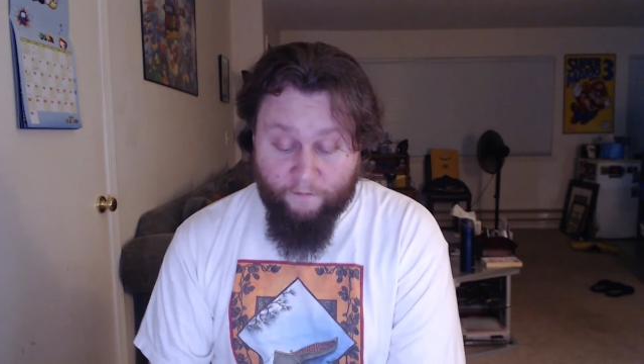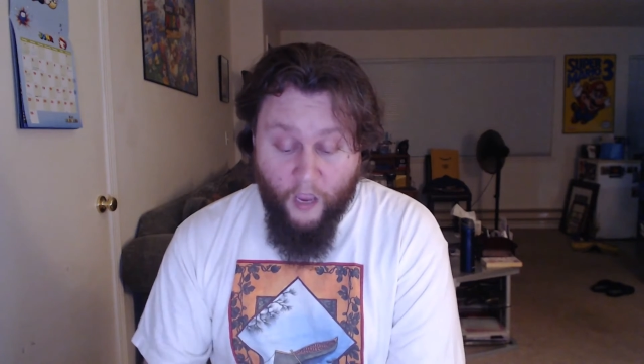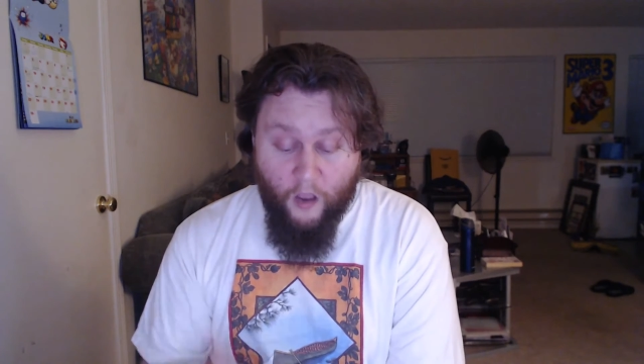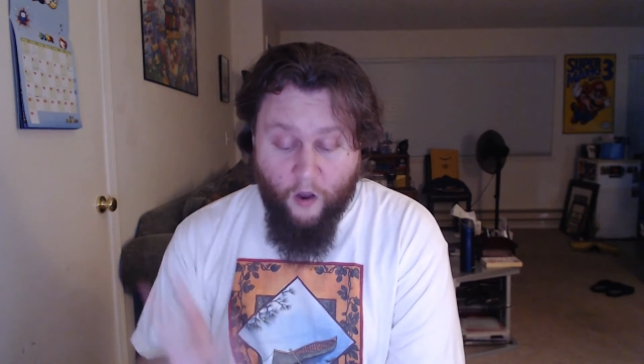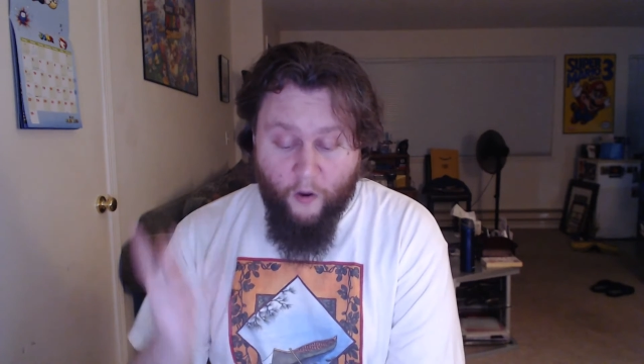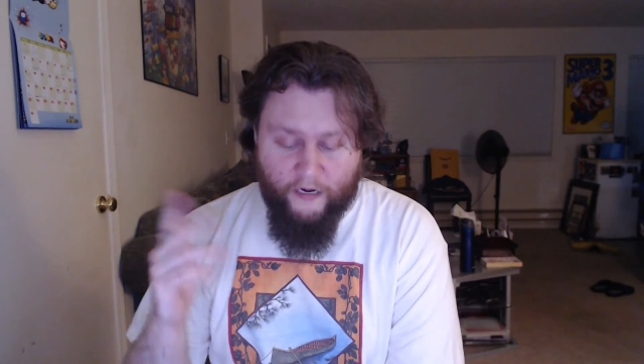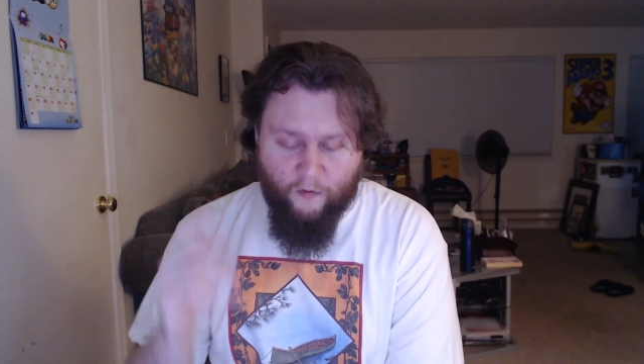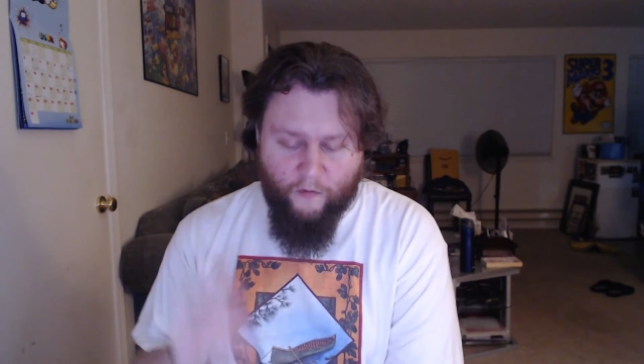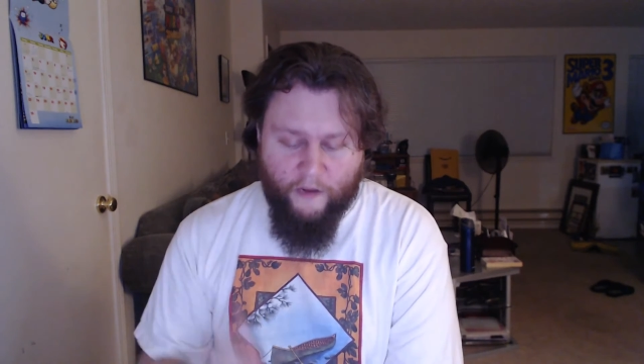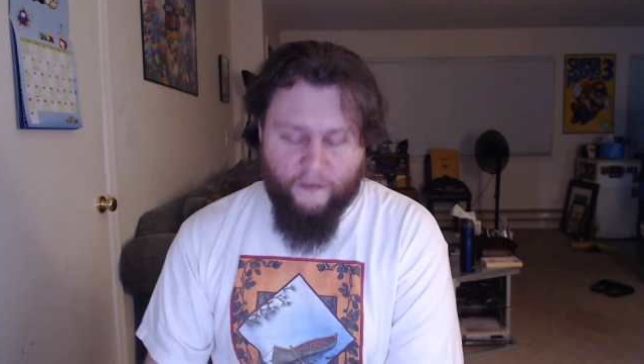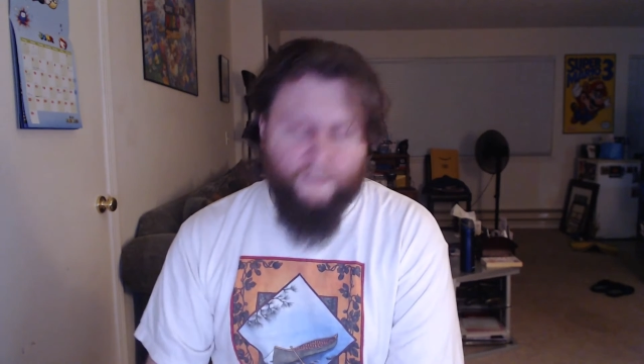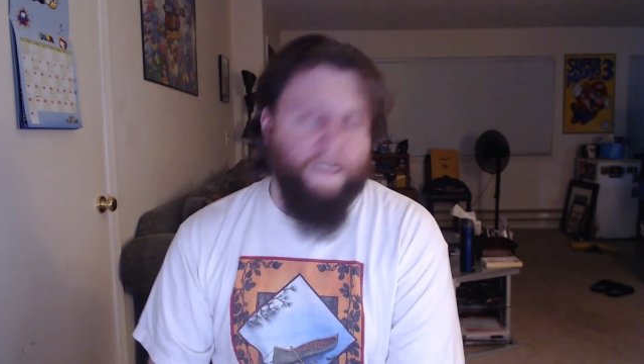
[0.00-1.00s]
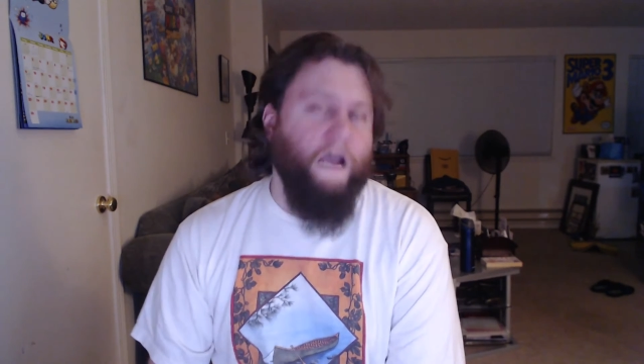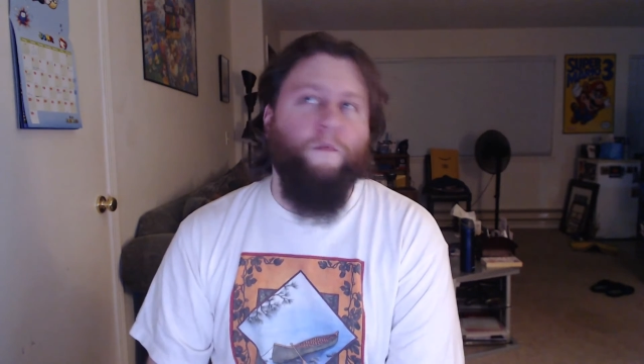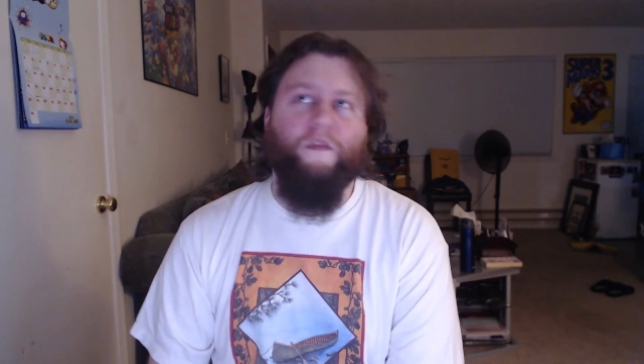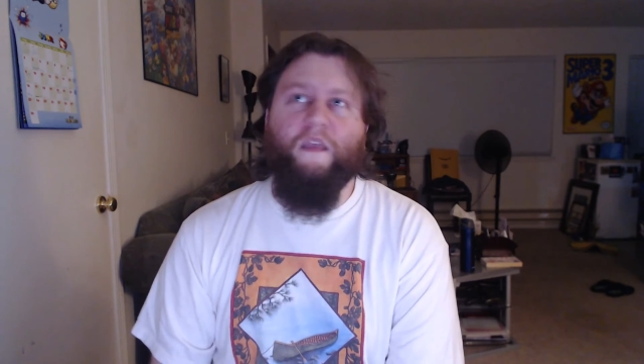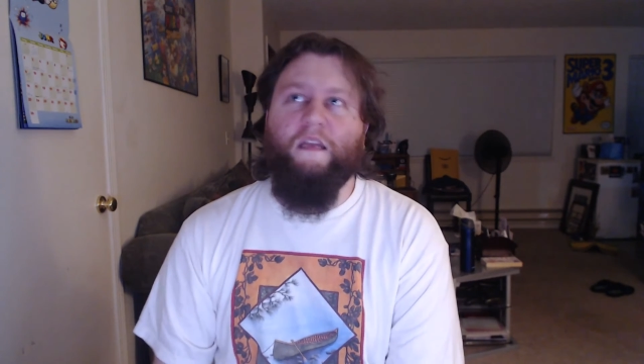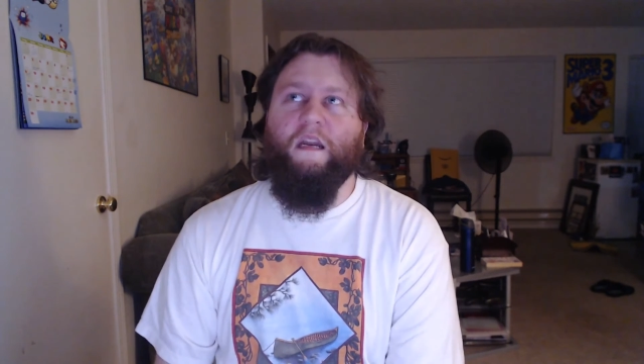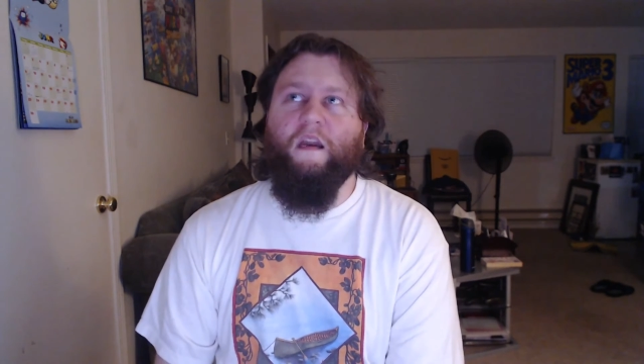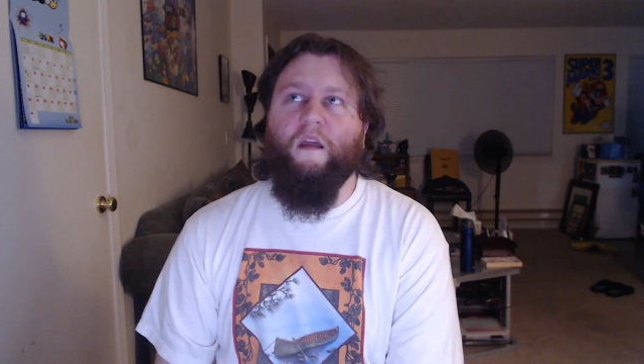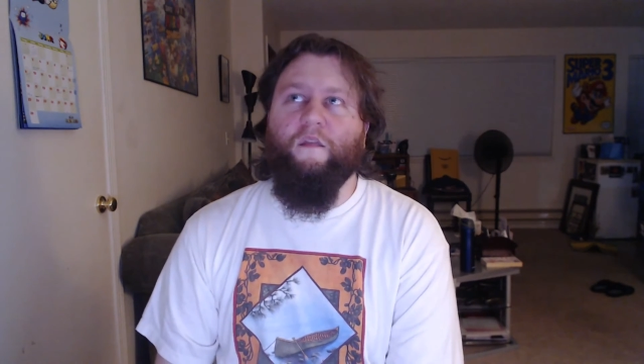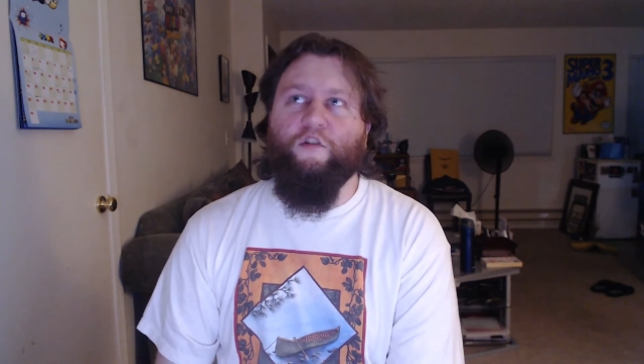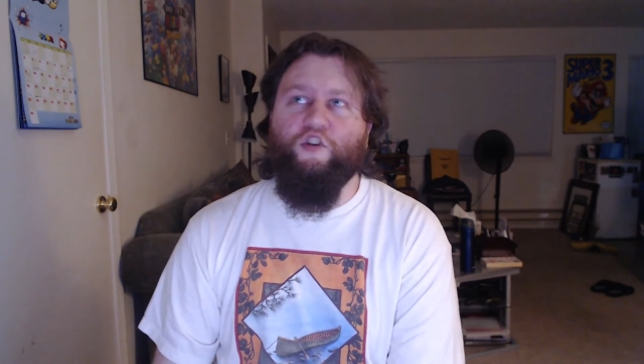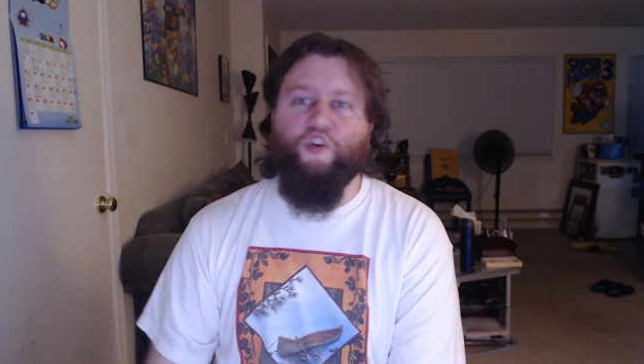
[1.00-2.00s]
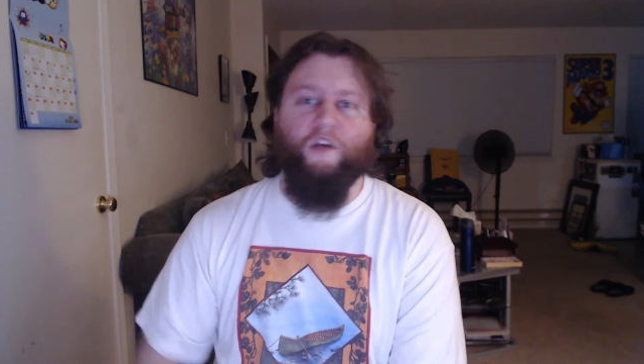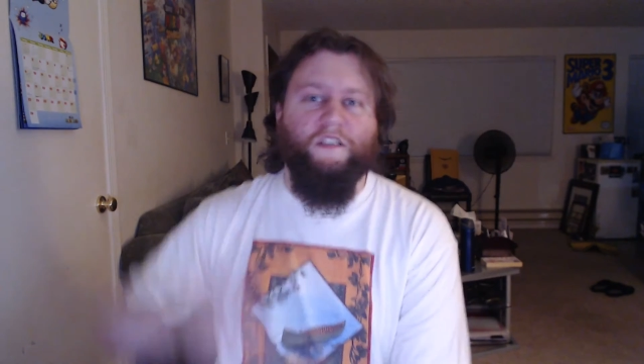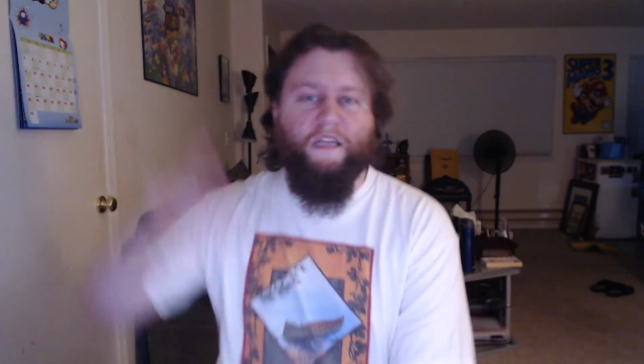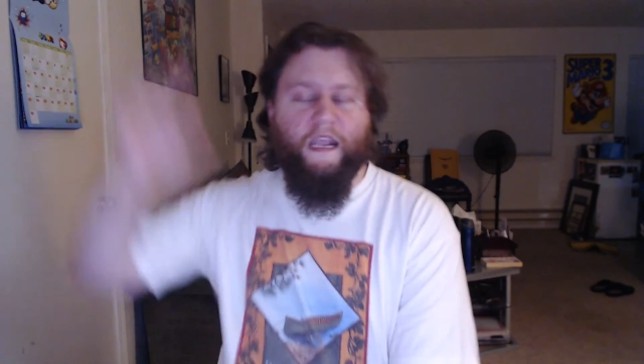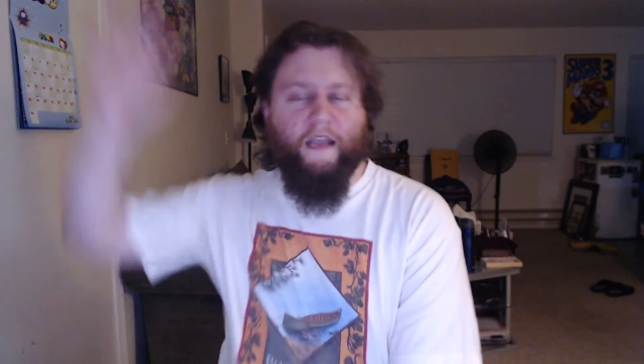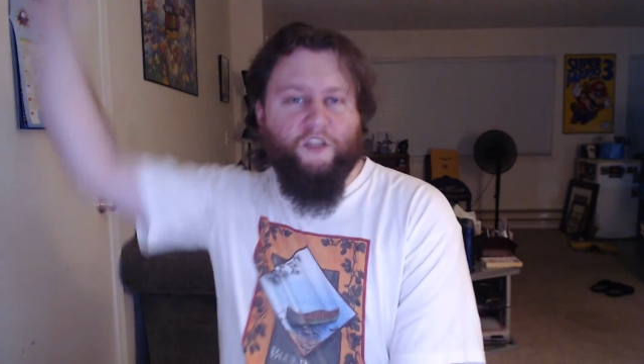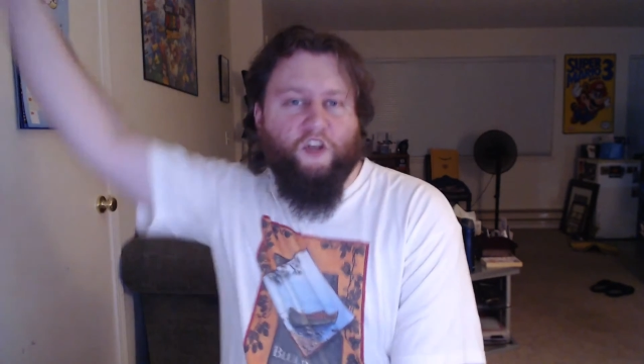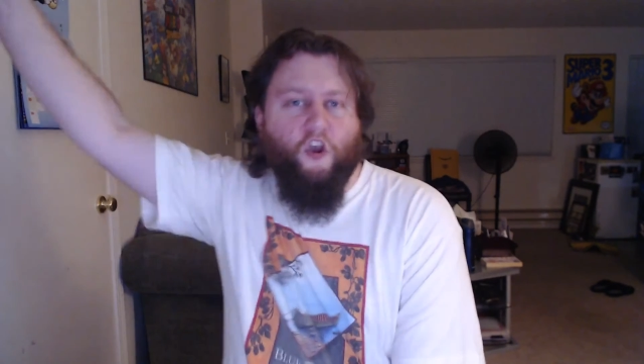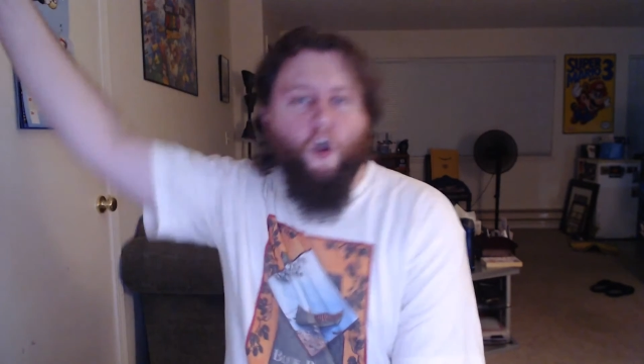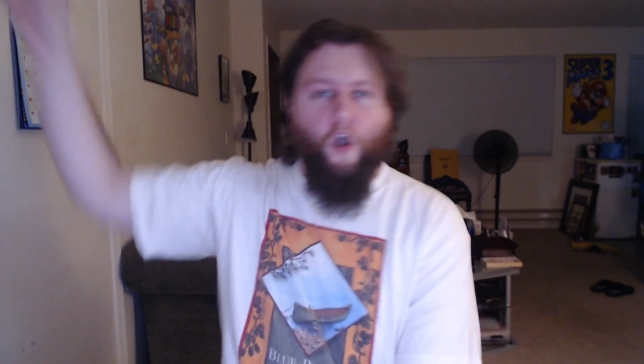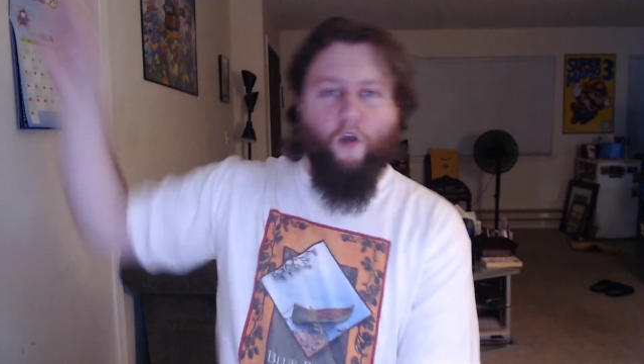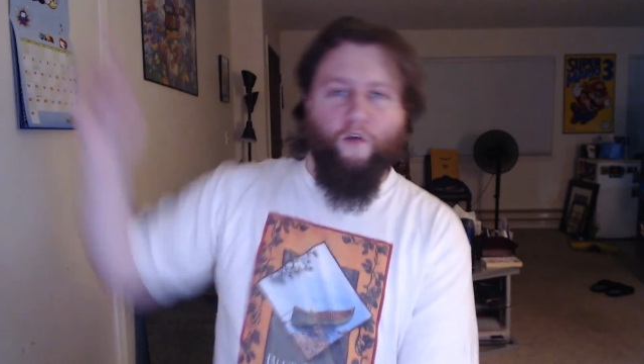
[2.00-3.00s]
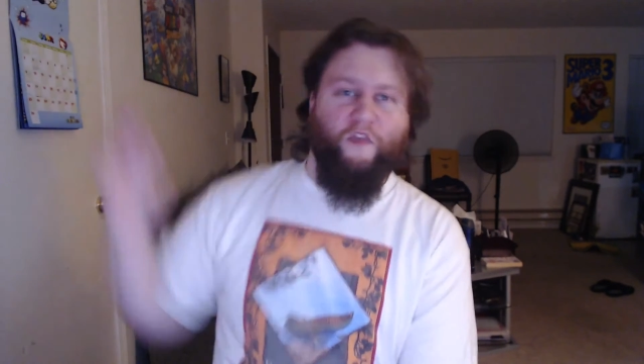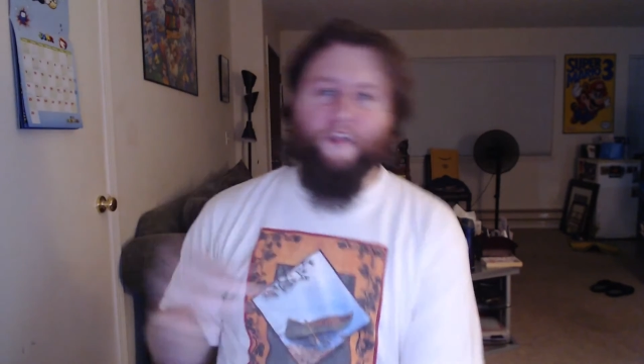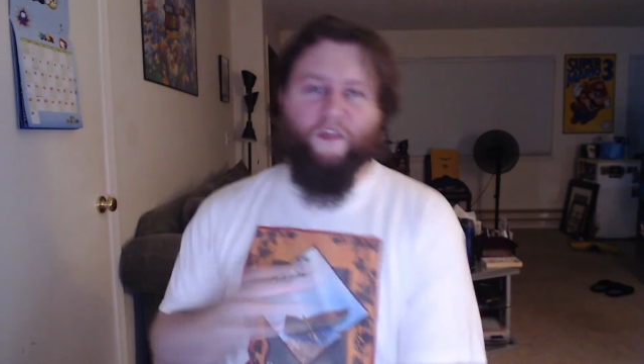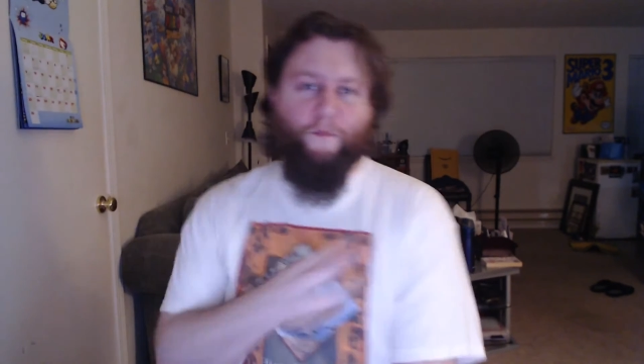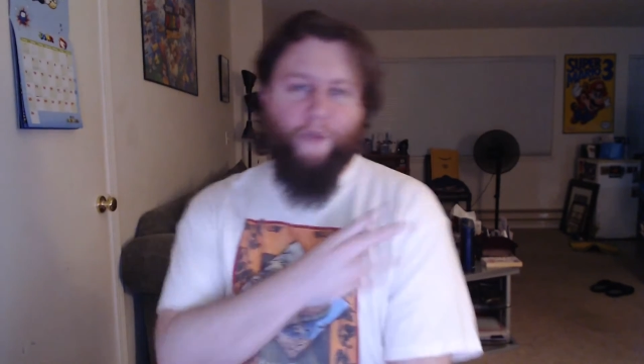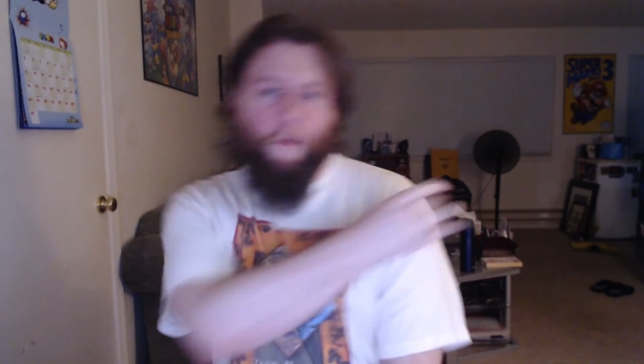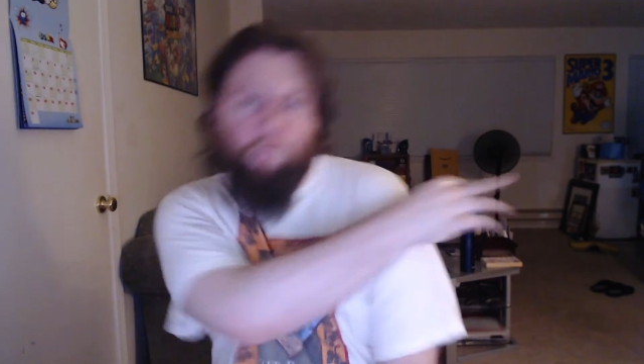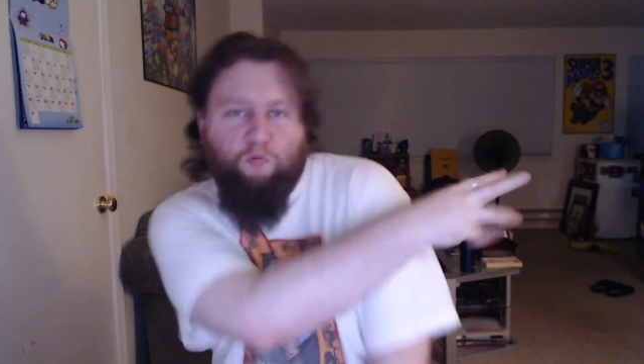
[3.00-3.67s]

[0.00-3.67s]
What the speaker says: Oh, I didn't write this down, but they did another Just Dance. They got the bear.